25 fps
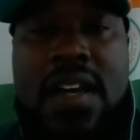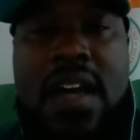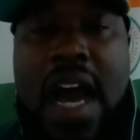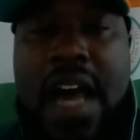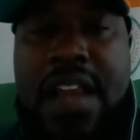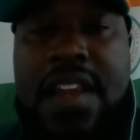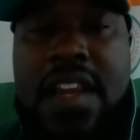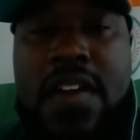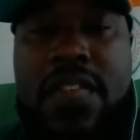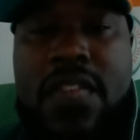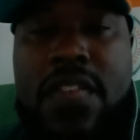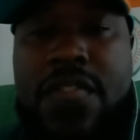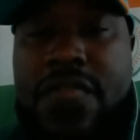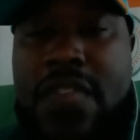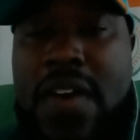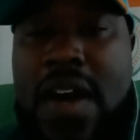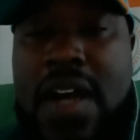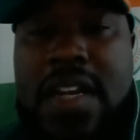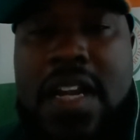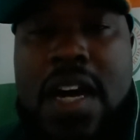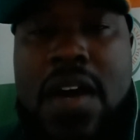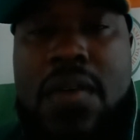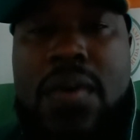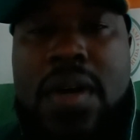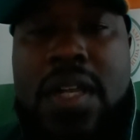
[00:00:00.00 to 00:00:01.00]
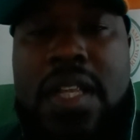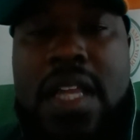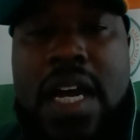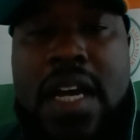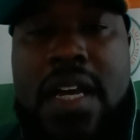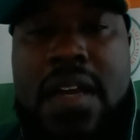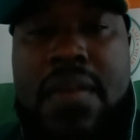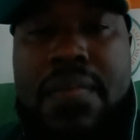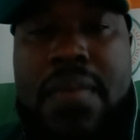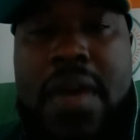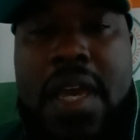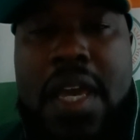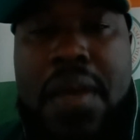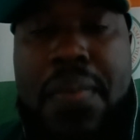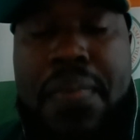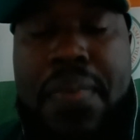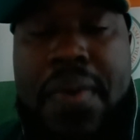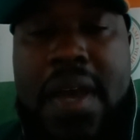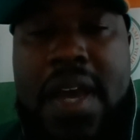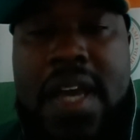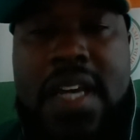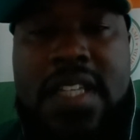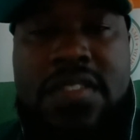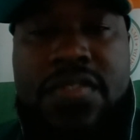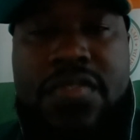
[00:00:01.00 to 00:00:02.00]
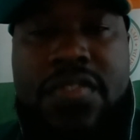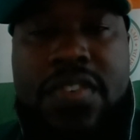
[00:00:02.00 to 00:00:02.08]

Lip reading: I never found out whether I could make it past